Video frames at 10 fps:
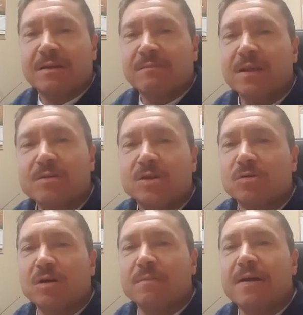for those
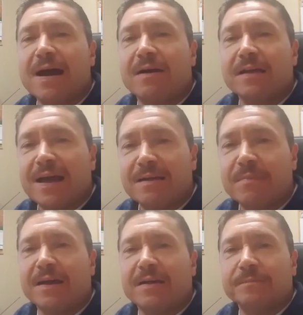who are bound,
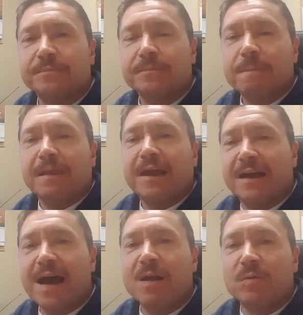amen and
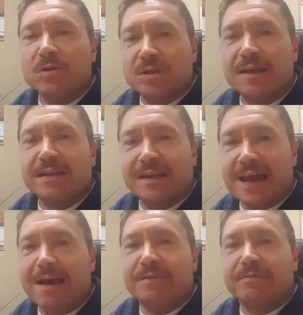God will set the
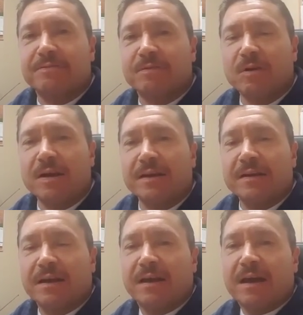captive free.
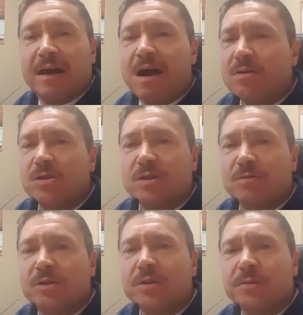Also,
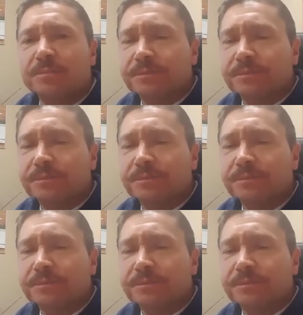too,